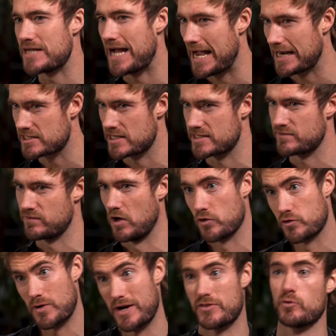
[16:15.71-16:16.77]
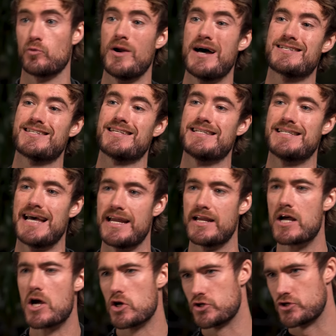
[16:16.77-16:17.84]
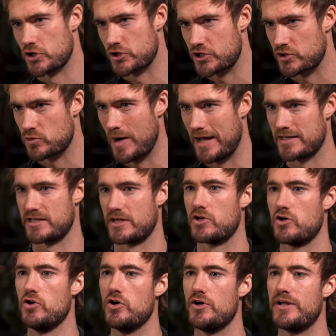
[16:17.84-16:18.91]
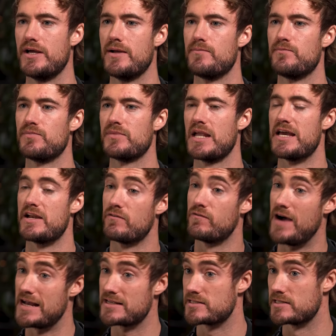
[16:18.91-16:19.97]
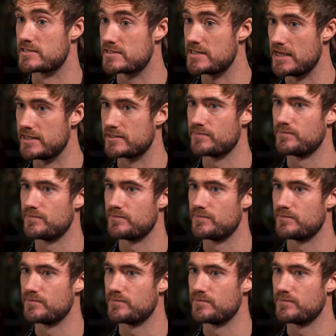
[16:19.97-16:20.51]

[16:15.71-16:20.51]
to access flow throughout the rest of the day just as well as I could in a fasted state.